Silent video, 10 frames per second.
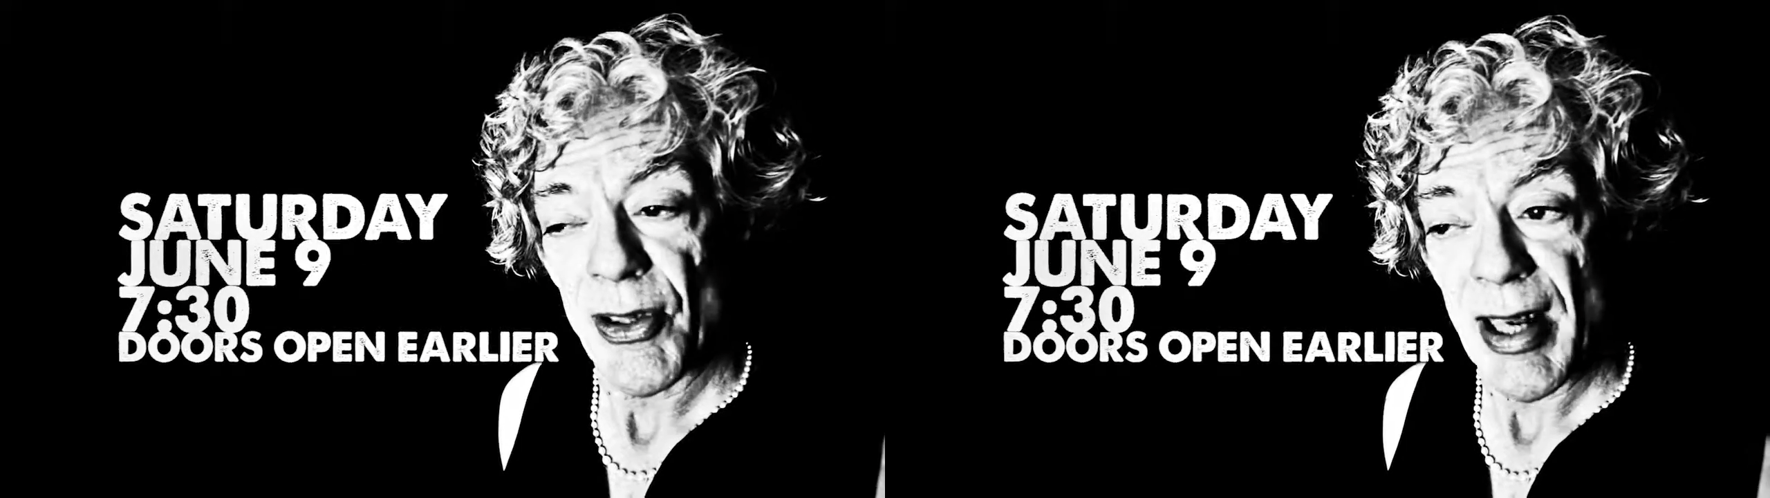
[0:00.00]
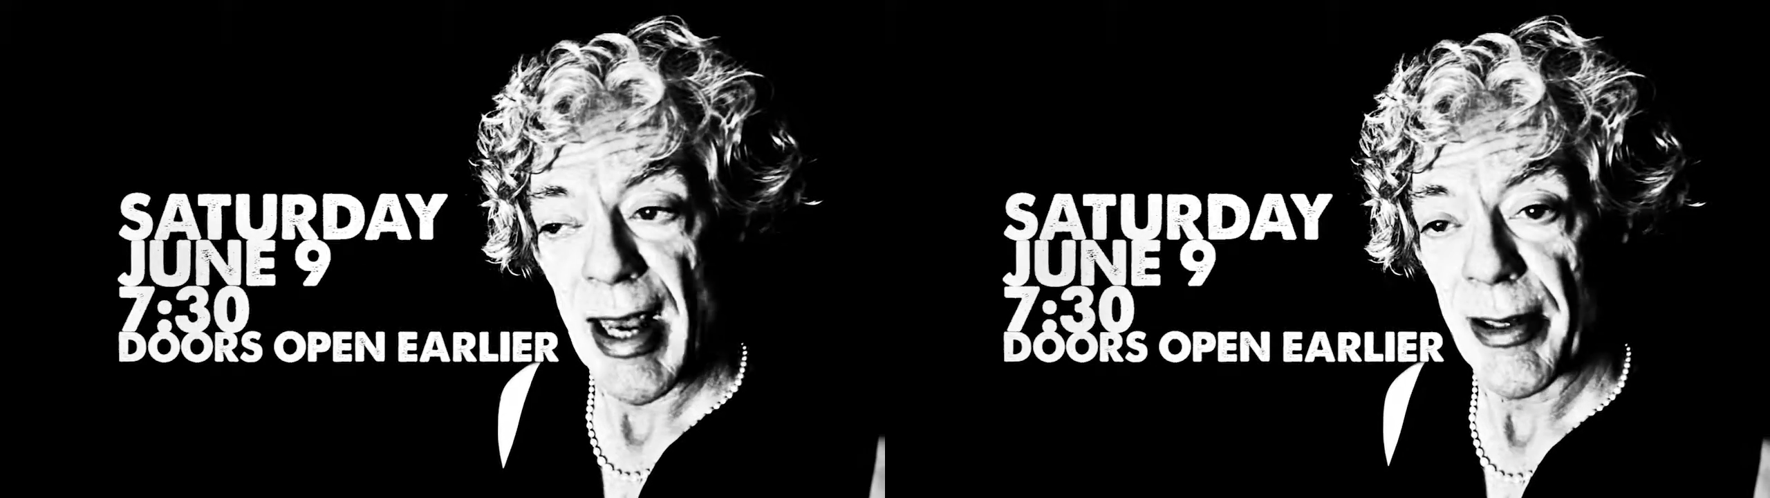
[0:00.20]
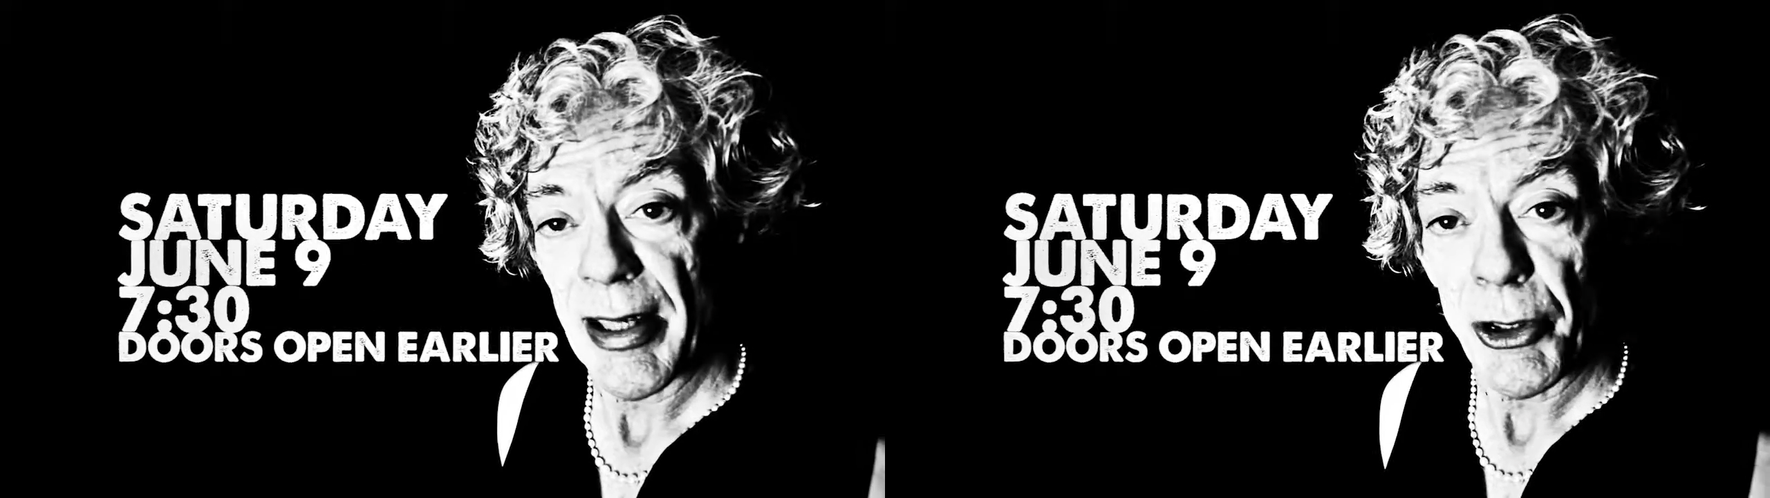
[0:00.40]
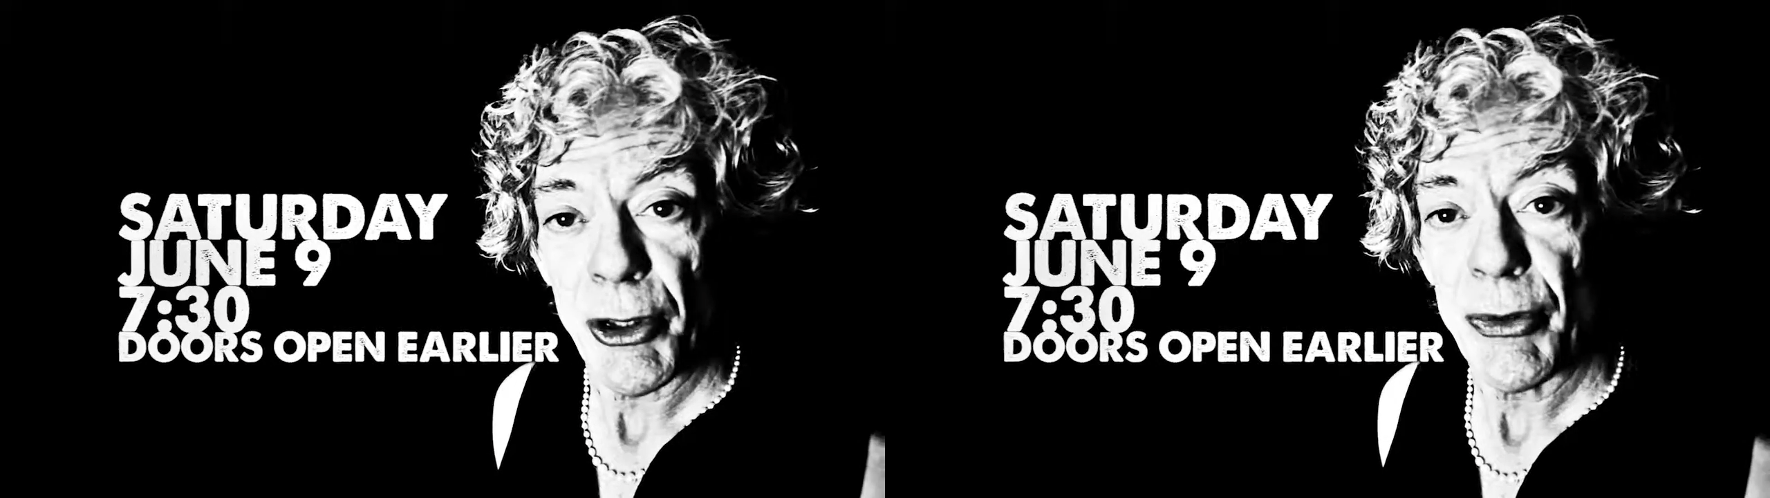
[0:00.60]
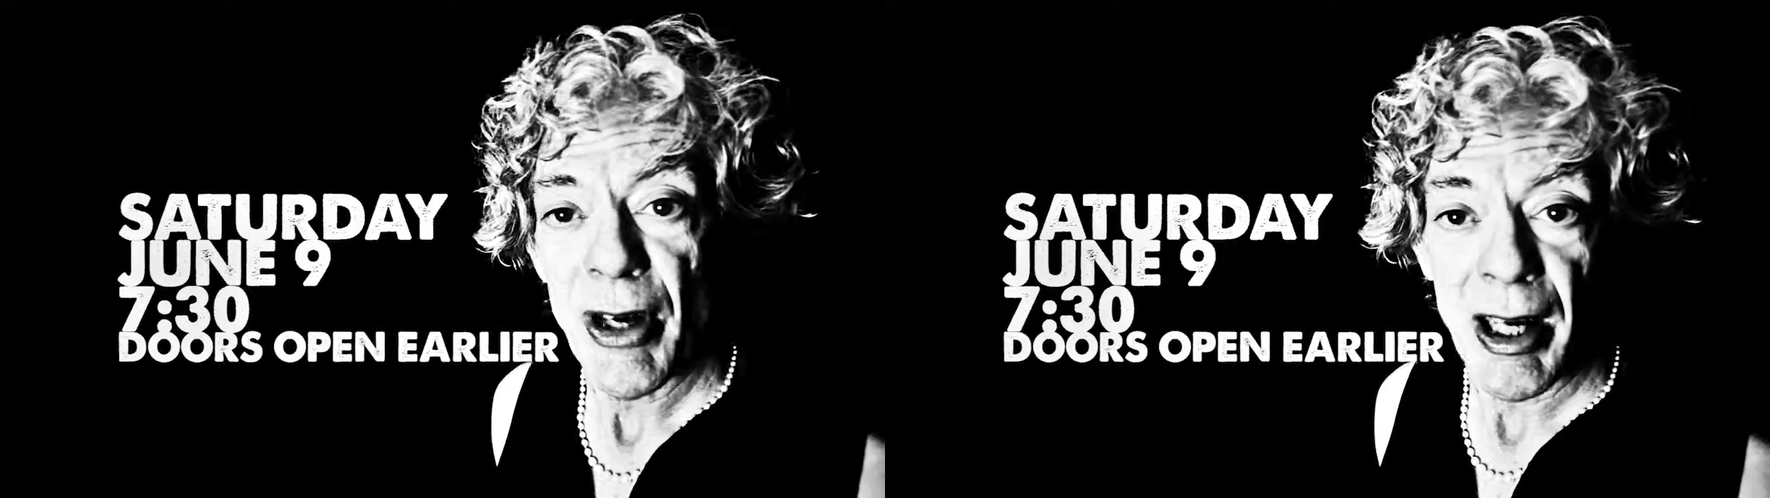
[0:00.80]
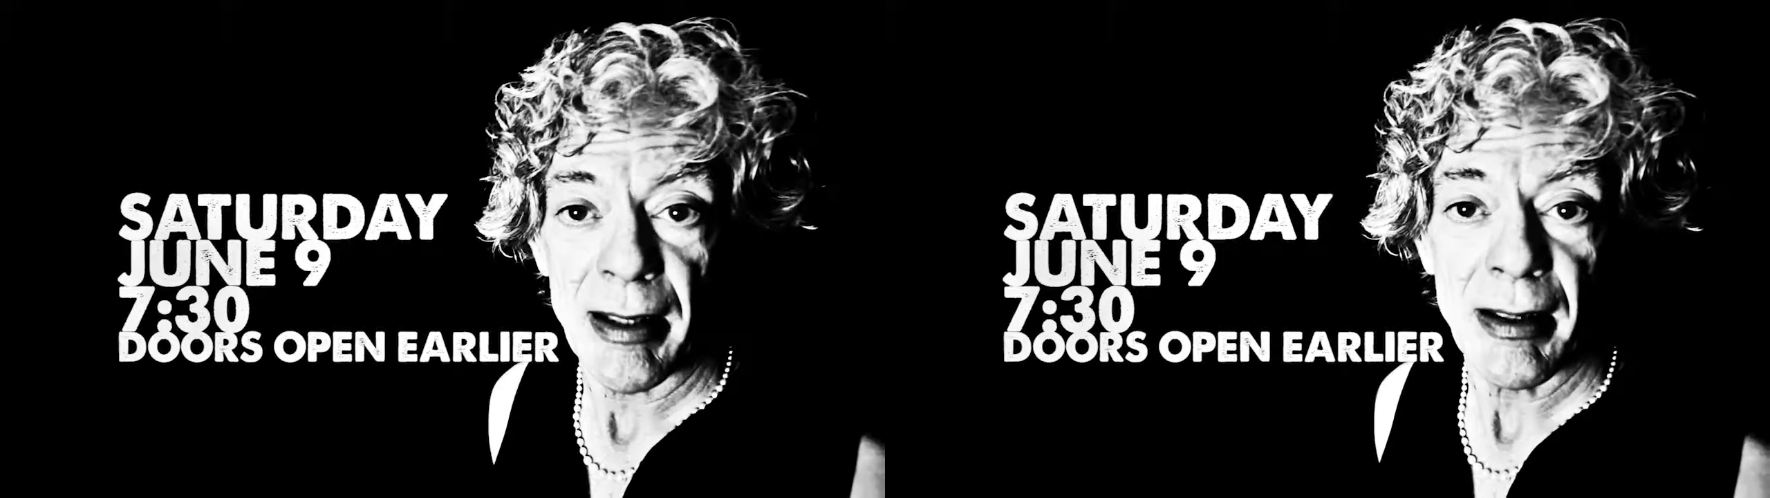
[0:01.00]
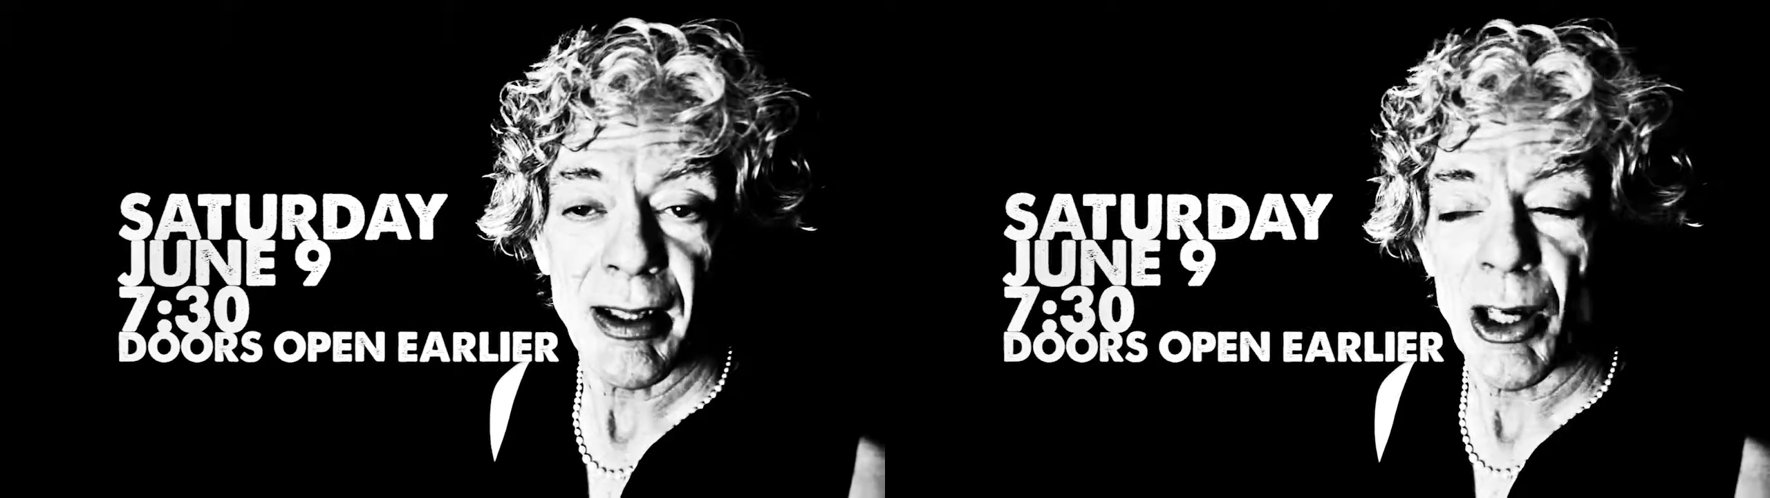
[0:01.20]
Saturday, June 9th.